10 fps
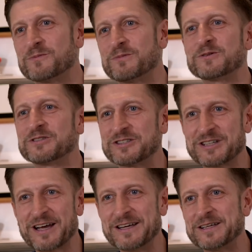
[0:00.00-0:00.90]
build us a
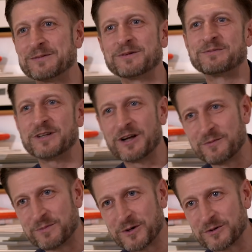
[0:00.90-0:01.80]
stadium
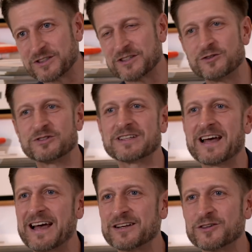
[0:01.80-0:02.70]
and build us a new
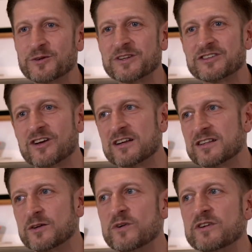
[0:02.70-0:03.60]
stand and all this kind of thing.